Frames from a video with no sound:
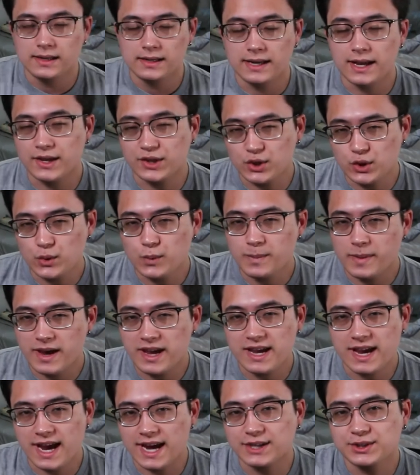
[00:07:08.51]
Now, you
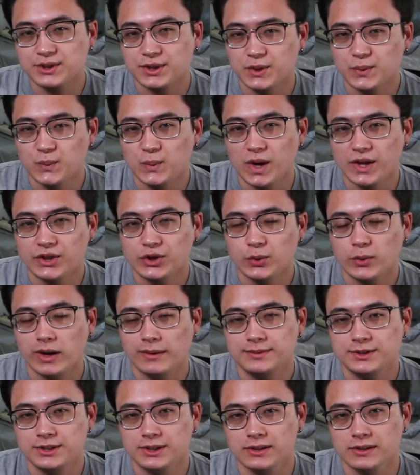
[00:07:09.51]
may actually want the
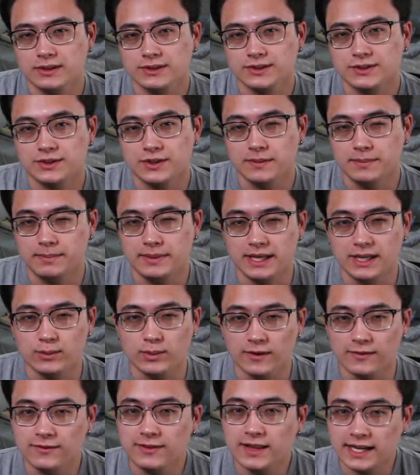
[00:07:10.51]
web shooters to be
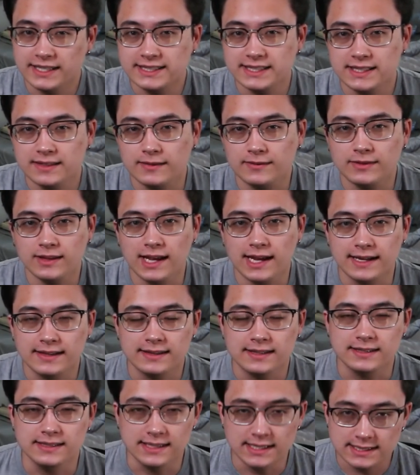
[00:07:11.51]
reflective like
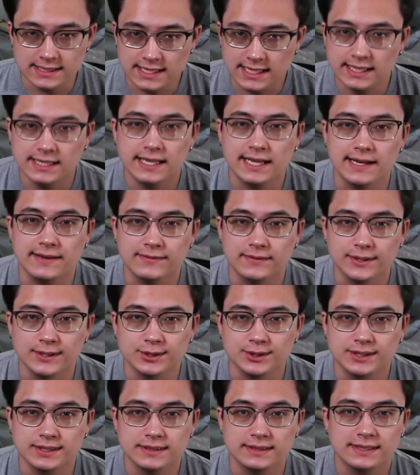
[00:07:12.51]
the Disneyland
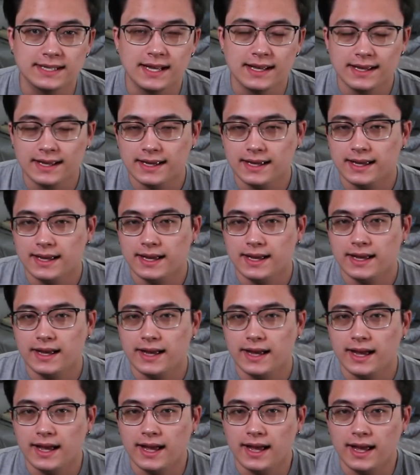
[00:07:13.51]
versions.
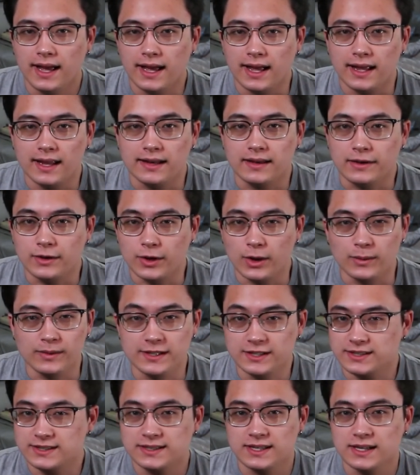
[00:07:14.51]
And you know,
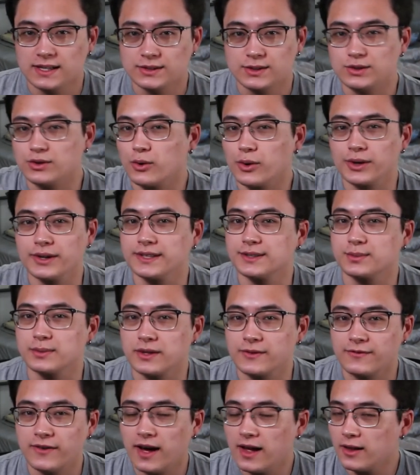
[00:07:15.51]
this tutorial doesn't
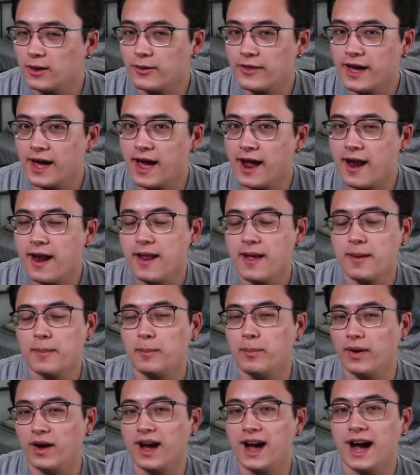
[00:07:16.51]
really follow
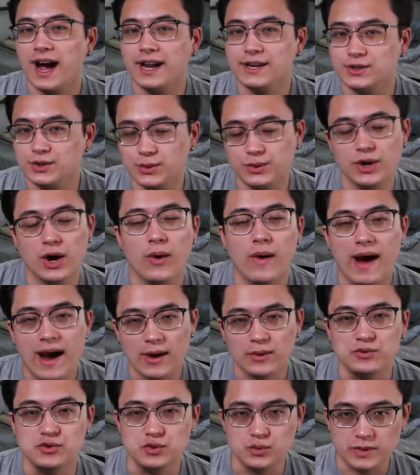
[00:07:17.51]
that, but I do know how
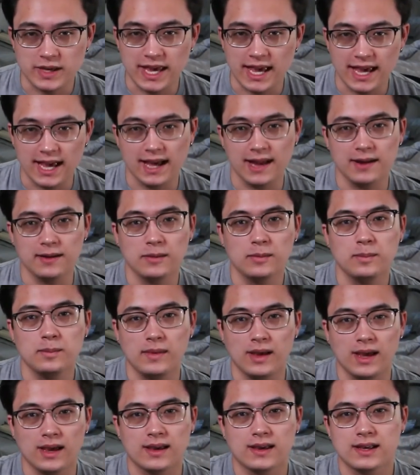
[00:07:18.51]
you can
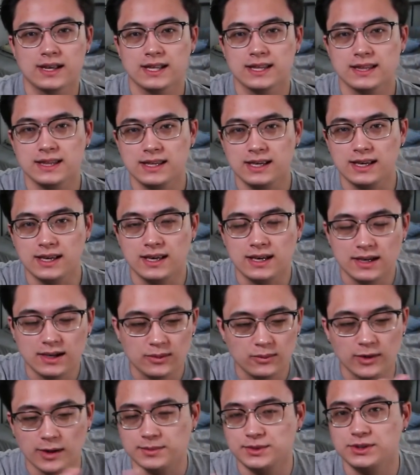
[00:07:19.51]
make the
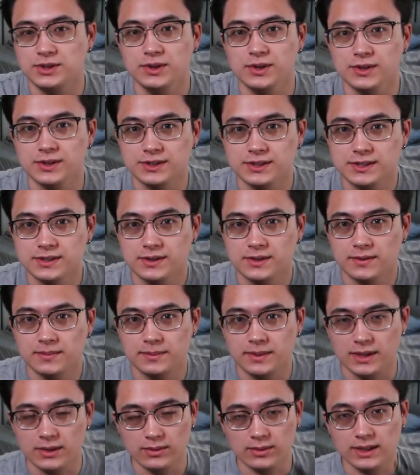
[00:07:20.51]
web shooters
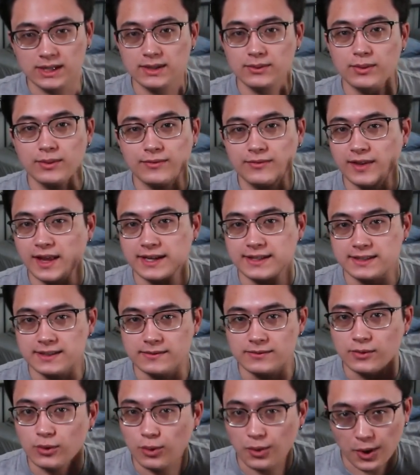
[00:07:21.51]
be really
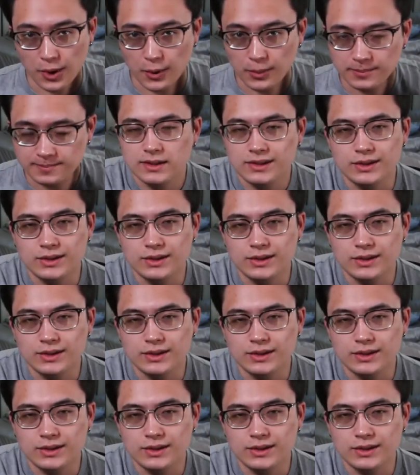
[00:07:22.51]
reflective chrome.